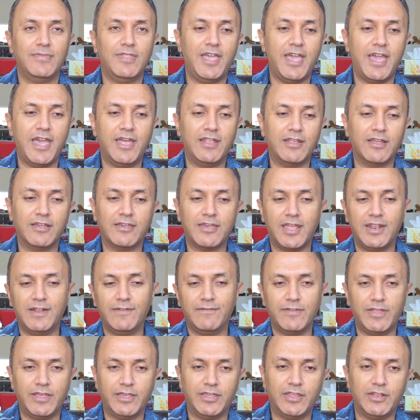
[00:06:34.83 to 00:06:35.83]
and I kind
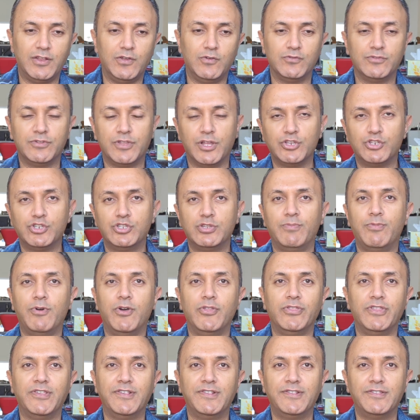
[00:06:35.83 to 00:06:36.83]
of like, touched
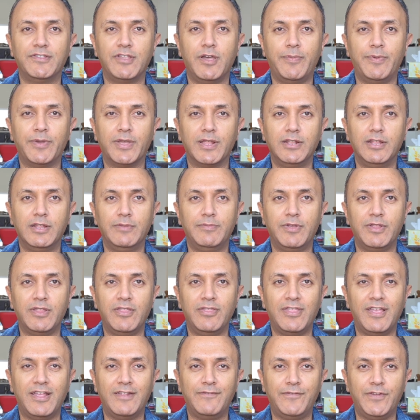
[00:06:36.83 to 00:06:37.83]
upon this topic a little bit
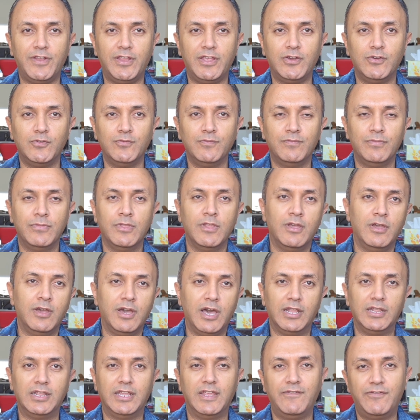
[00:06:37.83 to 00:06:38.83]
in that video.
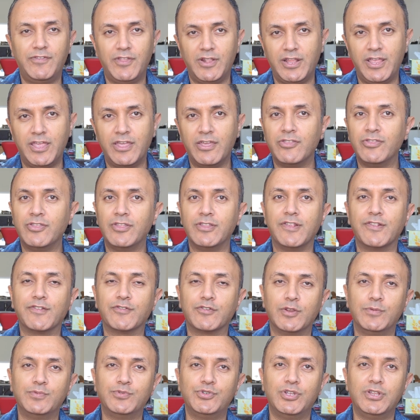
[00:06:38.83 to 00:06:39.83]
I'll leave the link in the
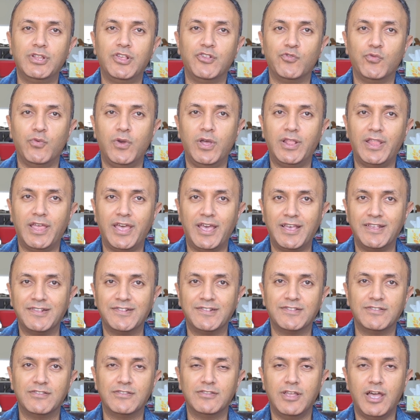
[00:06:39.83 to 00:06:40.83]
description as well
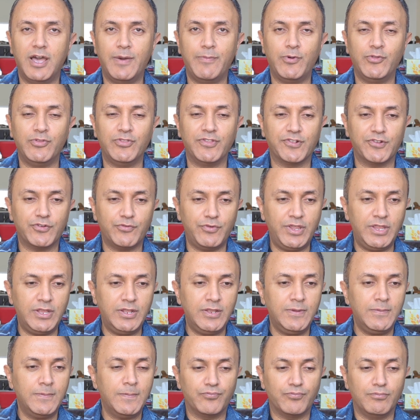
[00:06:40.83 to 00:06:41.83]
as up on the
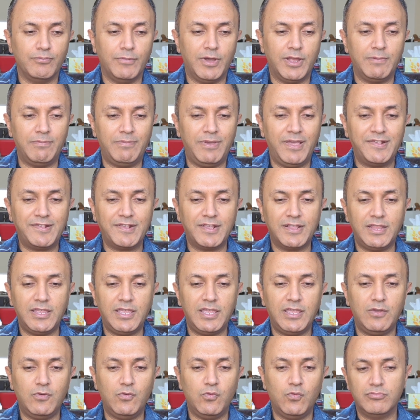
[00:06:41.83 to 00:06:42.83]
screen. But
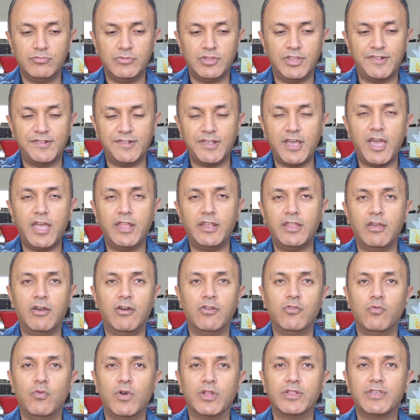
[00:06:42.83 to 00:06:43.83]
basically, deciding
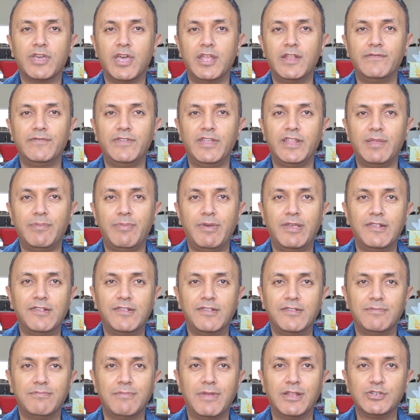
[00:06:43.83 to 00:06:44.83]
on what kind of
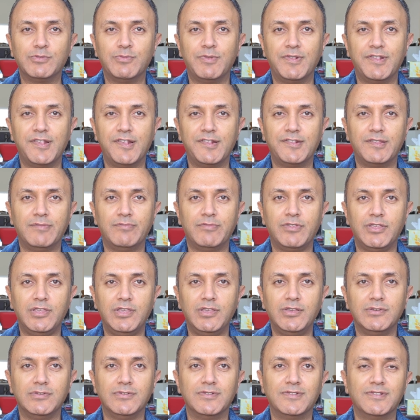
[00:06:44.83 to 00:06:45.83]
database management system to
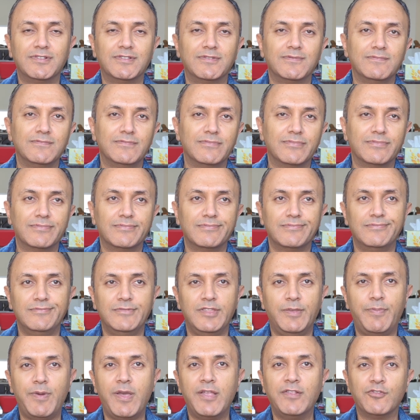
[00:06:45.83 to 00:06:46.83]
use
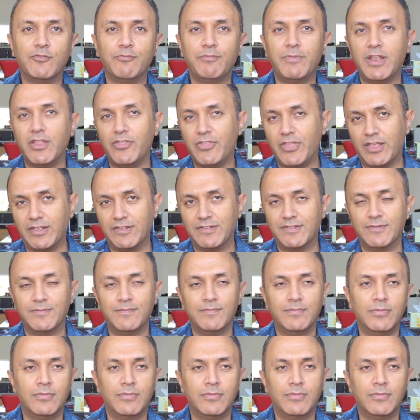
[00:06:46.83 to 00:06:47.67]
depends on many things.